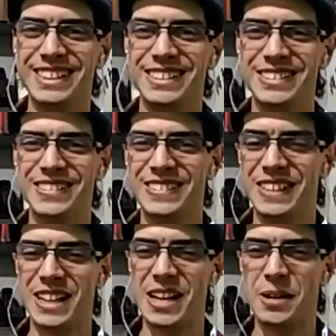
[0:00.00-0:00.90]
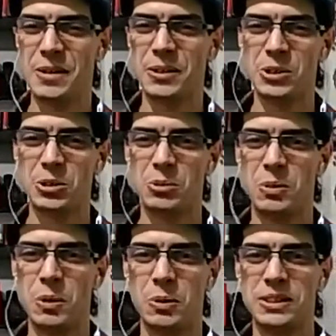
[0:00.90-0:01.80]
So I'm going to
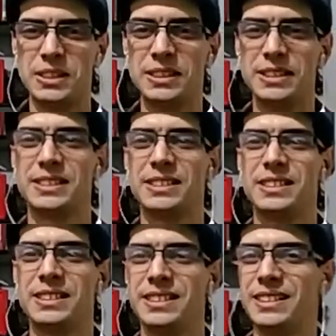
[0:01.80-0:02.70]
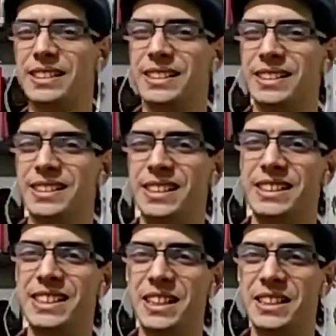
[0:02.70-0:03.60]
promote this.
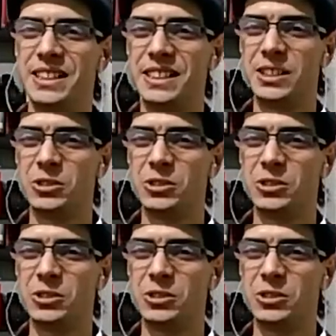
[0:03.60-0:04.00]
It's a